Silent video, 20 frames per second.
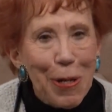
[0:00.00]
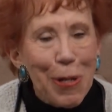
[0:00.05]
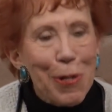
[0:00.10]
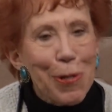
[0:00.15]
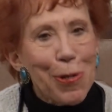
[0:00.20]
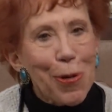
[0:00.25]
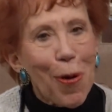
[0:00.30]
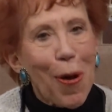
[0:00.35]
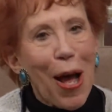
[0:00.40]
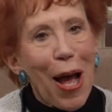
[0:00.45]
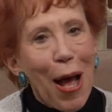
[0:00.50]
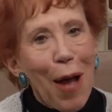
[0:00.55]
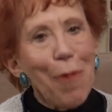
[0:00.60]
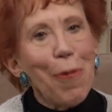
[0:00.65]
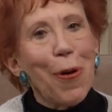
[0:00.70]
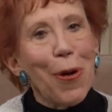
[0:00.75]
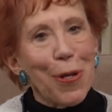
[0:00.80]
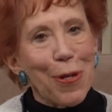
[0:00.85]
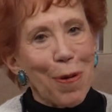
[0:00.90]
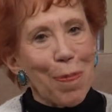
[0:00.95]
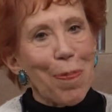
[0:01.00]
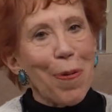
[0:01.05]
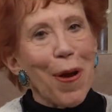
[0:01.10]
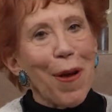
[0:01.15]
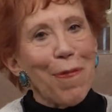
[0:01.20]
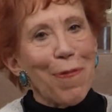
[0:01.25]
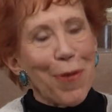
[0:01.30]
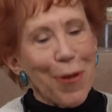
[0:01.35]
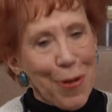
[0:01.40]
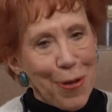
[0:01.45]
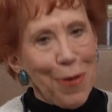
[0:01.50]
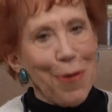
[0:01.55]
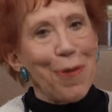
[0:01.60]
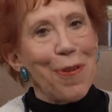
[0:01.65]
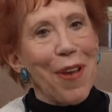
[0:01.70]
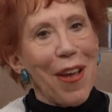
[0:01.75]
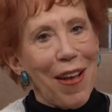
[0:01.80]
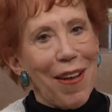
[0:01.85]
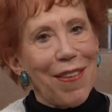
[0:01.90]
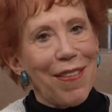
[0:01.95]
So I want to pray for you
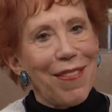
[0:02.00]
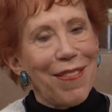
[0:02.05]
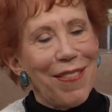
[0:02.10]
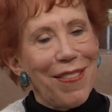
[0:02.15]
now.